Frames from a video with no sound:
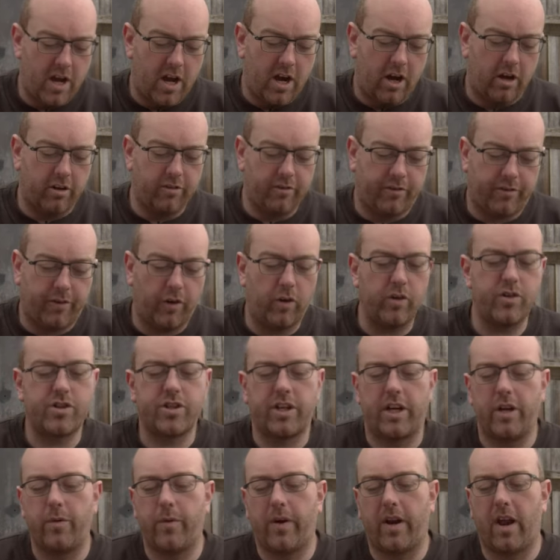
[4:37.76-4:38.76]

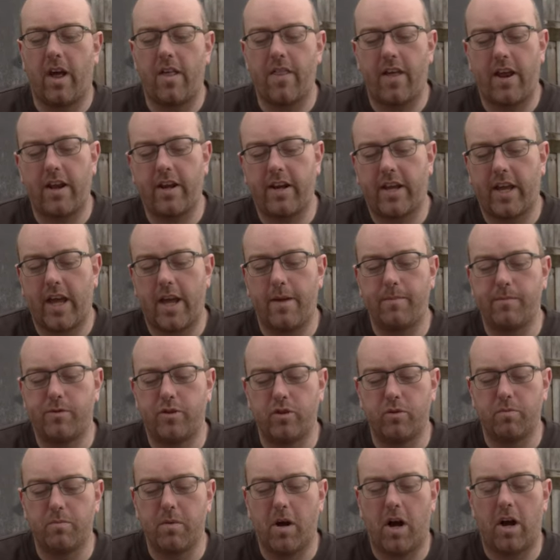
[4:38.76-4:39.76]
Unfortunately, when I then came
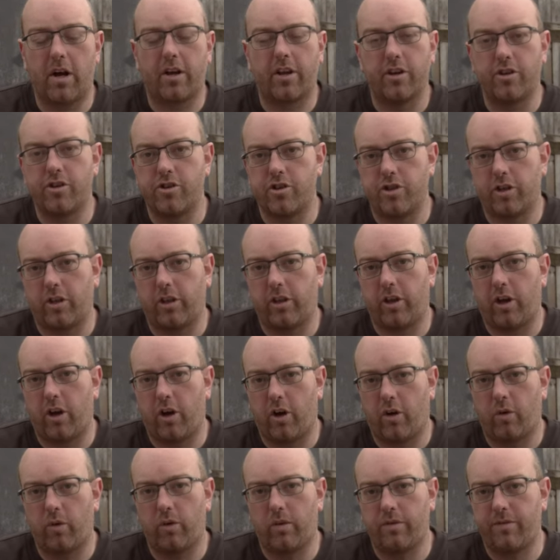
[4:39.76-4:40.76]
to mark and drill the
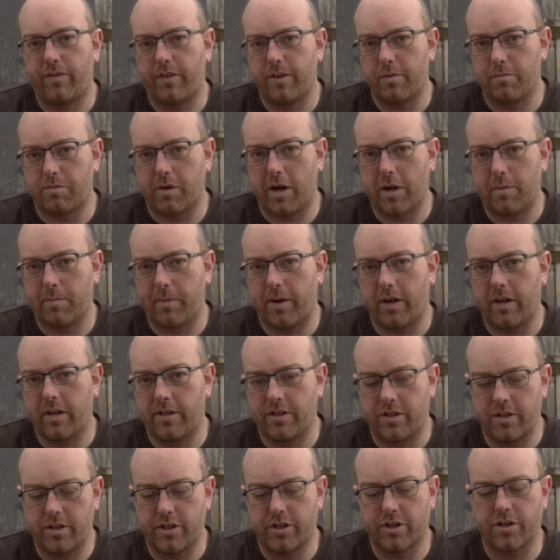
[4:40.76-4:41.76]
hole for the brake
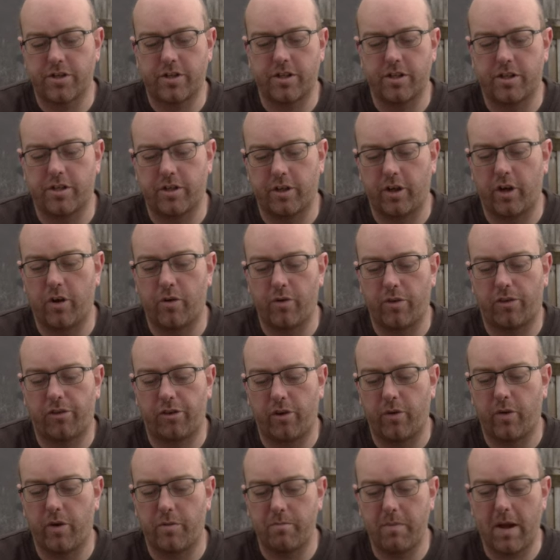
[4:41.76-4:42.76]
bias adjuster to go
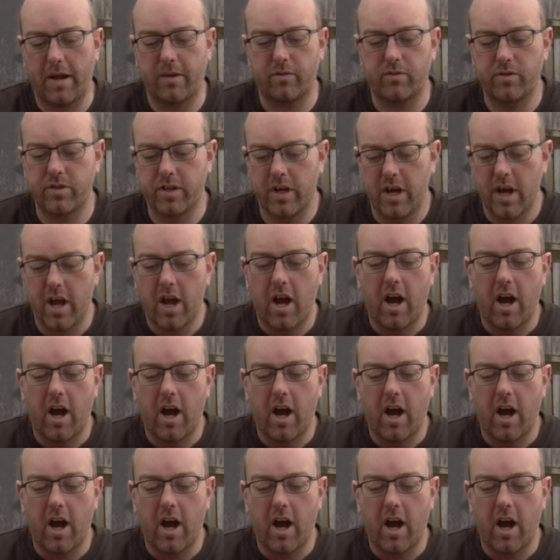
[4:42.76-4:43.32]
through and mount,